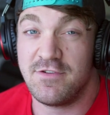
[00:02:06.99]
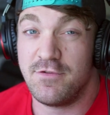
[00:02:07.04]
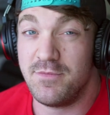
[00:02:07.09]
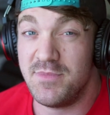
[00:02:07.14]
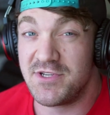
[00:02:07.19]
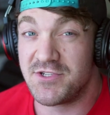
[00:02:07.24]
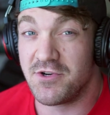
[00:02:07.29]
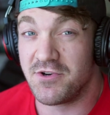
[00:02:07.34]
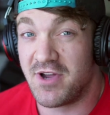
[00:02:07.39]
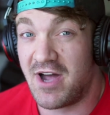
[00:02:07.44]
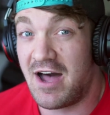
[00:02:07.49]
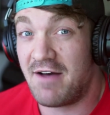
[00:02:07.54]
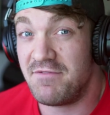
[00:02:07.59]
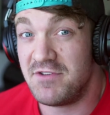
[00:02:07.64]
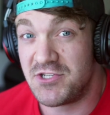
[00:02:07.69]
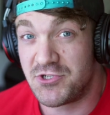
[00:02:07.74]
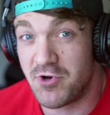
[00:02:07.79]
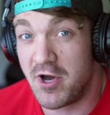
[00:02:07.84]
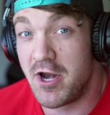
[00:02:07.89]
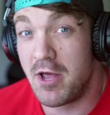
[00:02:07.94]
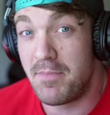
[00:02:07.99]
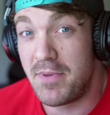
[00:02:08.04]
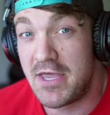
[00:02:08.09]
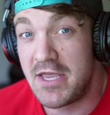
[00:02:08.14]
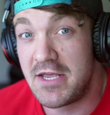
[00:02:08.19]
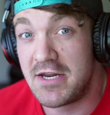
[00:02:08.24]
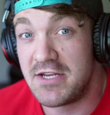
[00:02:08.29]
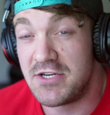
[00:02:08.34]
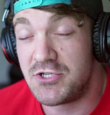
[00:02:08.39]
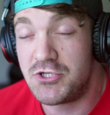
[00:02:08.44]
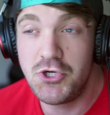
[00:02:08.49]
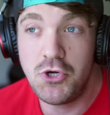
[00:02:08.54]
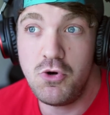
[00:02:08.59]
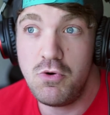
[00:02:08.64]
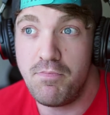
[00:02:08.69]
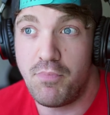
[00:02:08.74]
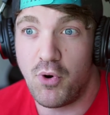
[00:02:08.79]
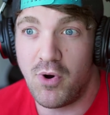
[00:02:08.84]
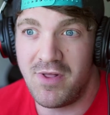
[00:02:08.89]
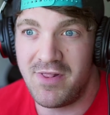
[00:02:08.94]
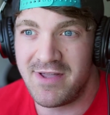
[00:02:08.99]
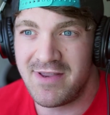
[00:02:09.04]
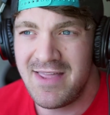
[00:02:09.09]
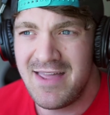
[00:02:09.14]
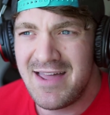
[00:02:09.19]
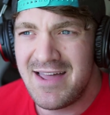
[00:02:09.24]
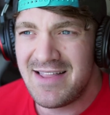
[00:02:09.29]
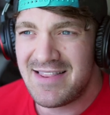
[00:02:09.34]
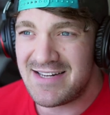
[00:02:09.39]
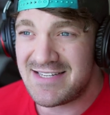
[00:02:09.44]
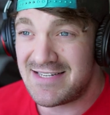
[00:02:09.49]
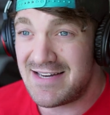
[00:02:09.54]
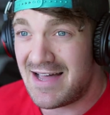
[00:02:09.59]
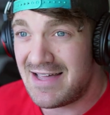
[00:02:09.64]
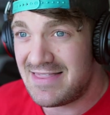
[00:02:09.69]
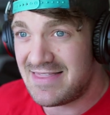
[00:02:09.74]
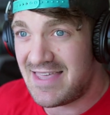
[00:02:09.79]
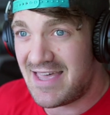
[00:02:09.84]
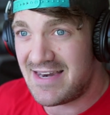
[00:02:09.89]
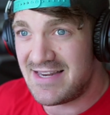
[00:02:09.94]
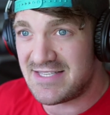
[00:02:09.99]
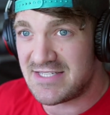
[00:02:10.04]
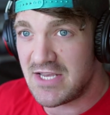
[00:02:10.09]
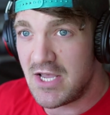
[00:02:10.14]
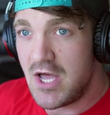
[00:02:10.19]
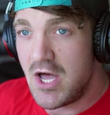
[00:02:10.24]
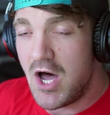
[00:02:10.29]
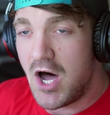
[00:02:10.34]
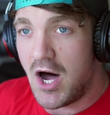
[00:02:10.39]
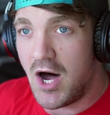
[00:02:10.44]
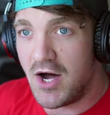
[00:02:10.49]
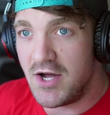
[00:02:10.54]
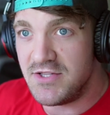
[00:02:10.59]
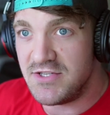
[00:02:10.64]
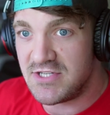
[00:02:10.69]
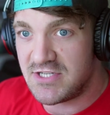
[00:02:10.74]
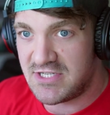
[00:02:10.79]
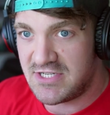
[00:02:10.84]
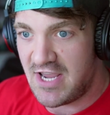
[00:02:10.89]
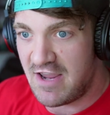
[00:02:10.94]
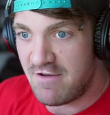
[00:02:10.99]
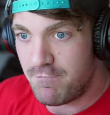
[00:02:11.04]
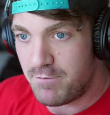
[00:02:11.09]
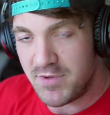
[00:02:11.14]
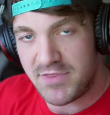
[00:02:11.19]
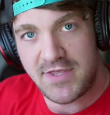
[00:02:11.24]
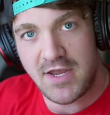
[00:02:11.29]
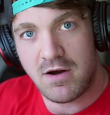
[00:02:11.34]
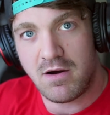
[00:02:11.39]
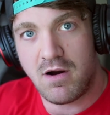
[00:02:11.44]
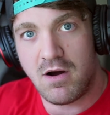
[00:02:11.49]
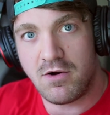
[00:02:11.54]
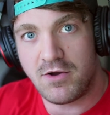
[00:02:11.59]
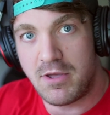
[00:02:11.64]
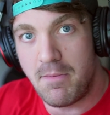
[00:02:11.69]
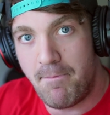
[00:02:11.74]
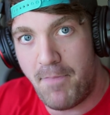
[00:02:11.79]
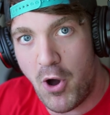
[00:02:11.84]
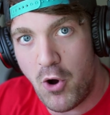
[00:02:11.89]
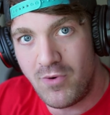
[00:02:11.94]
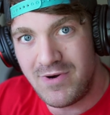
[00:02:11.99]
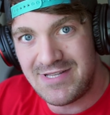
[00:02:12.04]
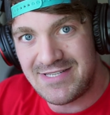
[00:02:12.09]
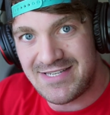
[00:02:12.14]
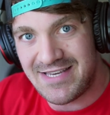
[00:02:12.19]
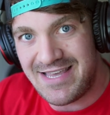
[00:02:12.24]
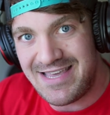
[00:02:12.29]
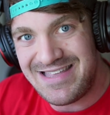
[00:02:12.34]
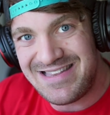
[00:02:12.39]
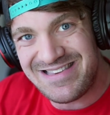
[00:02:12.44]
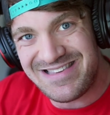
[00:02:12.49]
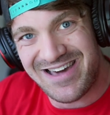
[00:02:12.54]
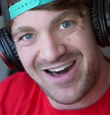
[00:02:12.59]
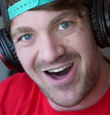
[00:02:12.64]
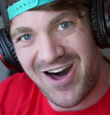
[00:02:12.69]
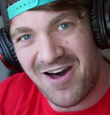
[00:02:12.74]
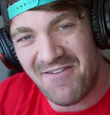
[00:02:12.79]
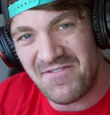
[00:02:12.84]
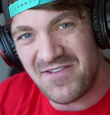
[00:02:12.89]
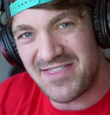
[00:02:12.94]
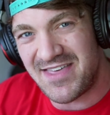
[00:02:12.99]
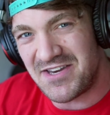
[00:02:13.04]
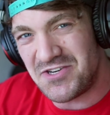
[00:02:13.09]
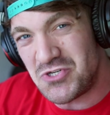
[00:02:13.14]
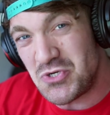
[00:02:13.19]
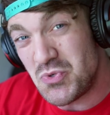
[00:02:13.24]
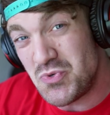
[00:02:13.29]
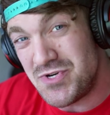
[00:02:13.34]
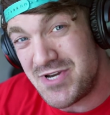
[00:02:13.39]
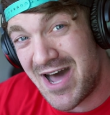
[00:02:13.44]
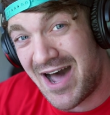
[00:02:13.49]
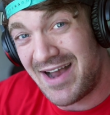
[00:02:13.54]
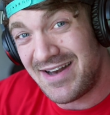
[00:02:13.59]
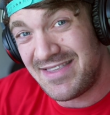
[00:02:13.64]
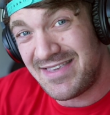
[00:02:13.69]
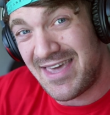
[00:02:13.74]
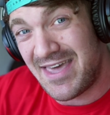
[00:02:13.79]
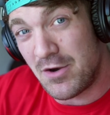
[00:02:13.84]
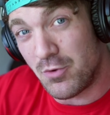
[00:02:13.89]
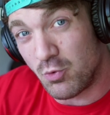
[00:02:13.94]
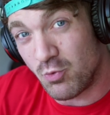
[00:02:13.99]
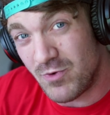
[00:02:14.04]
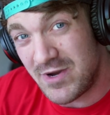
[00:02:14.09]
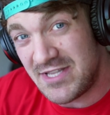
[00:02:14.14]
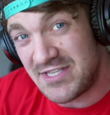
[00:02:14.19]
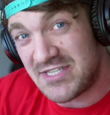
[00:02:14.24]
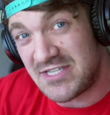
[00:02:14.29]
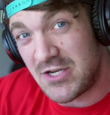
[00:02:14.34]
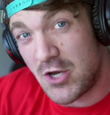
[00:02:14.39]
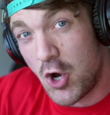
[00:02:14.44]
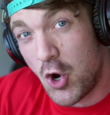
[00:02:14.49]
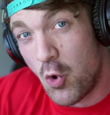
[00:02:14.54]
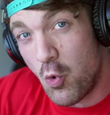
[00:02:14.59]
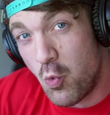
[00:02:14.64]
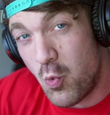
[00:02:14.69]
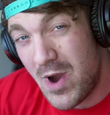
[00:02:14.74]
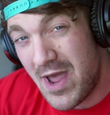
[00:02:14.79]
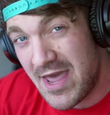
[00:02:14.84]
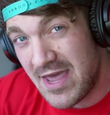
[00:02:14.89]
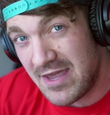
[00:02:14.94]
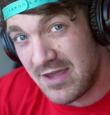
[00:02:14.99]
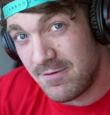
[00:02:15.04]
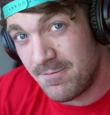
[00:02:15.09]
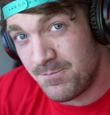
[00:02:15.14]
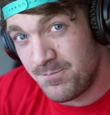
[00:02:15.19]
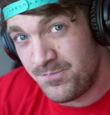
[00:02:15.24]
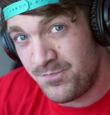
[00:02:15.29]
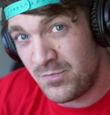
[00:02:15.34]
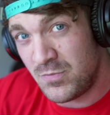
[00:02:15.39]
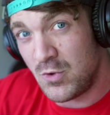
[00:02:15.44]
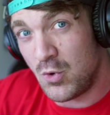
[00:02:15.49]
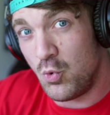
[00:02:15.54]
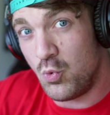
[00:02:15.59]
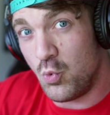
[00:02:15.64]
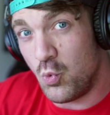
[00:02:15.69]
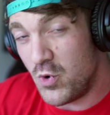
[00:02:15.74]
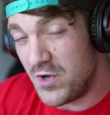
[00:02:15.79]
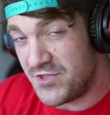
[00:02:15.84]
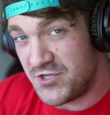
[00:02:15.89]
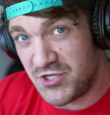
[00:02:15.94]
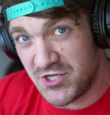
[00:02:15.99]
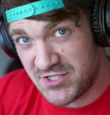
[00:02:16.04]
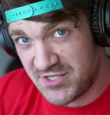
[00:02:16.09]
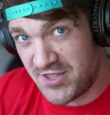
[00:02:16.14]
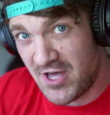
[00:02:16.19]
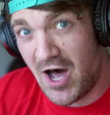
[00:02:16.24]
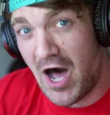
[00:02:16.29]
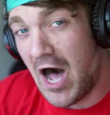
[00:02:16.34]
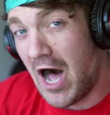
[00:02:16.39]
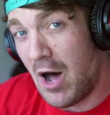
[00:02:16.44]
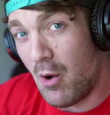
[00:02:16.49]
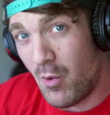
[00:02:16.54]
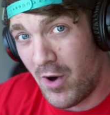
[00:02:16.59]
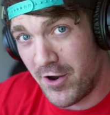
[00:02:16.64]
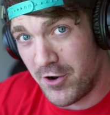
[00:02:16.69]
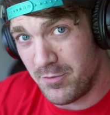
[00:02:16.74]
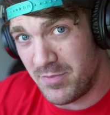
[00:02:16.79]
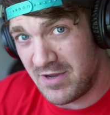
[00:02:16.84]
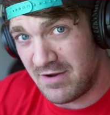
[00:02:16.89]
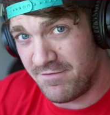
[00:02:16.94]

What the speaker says: a Mr. Coffee, straight up heated to boiling, that's not that it's unsafe, but there are components in coffee that do not get rinsed away with just the hot water being